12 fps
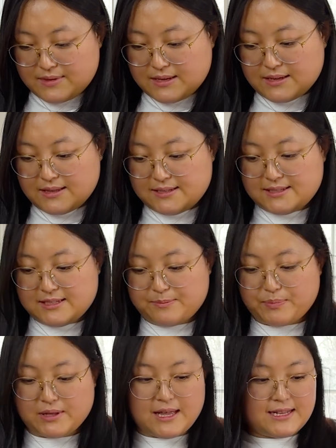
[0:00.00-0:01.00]
And this is
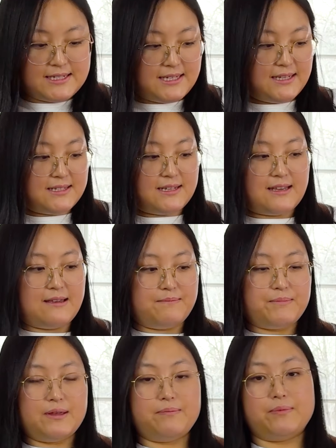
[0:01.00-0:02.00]
plenty to
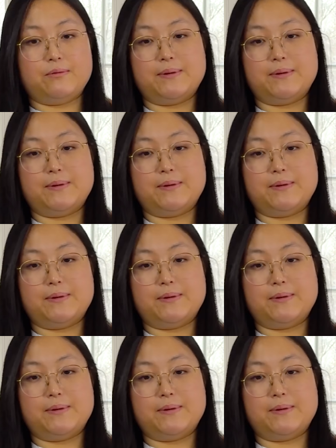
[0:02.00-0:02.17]
keep people